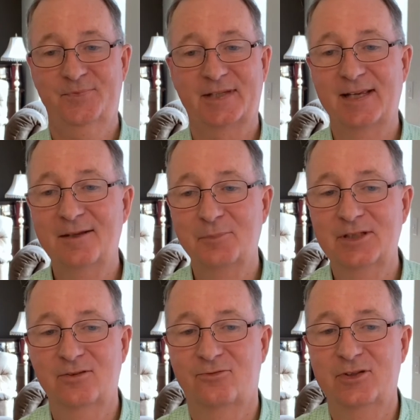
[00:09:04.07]
can't be
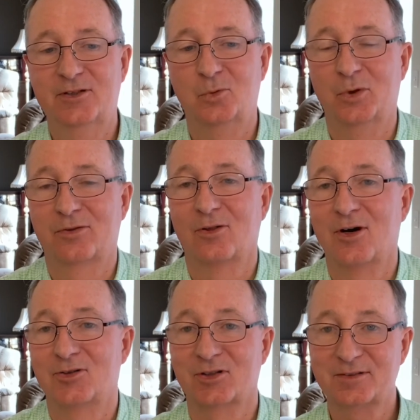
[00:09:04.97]
defeated with
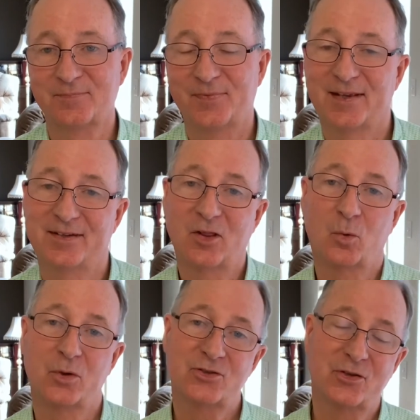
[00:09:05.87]
logic. In other
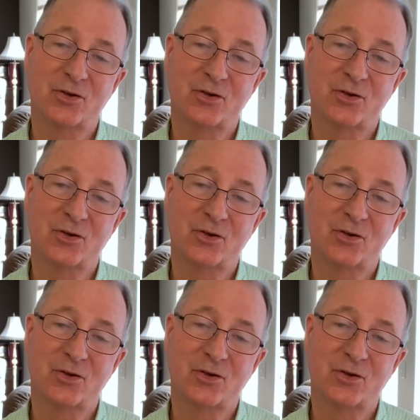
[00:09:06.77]
words,